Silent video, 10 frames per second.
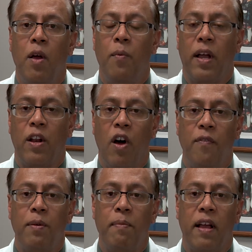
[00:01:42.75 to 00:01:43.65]
we can
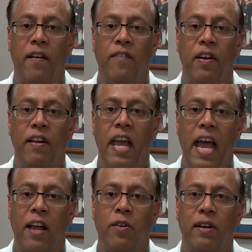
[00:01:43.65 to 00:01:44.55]
often make a very
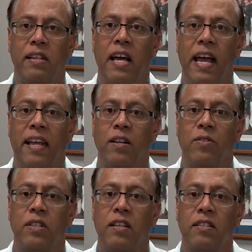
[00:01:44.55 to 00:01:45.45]
accurate
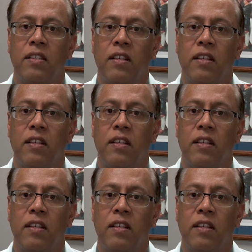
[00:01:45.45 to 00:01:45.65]
diagnosis.